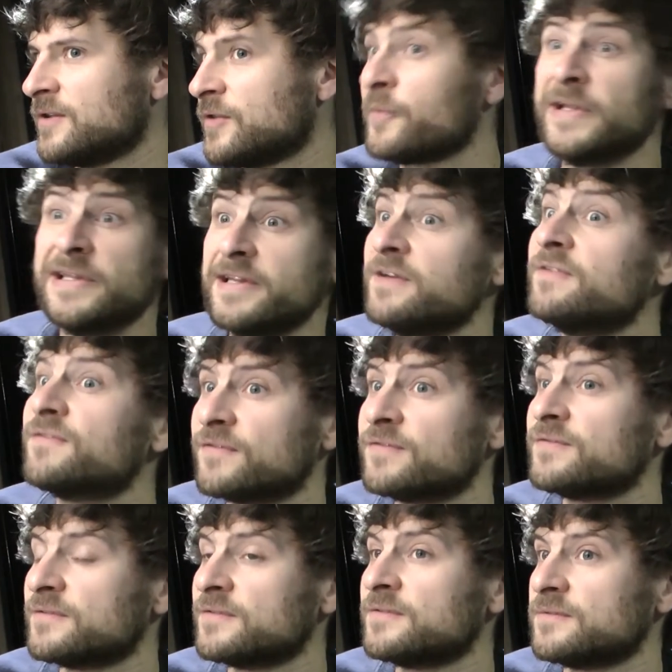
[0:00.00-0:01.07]
three
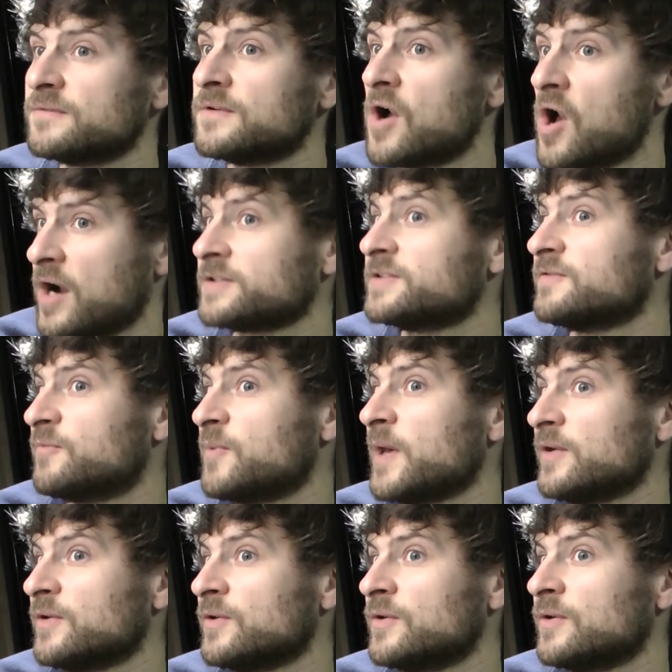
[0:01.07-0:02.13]
leaf octave
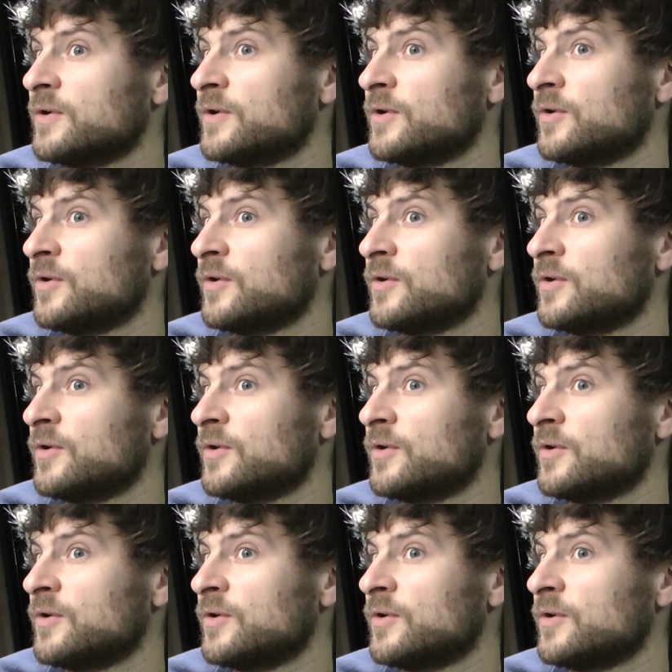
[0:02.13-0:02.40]
pedal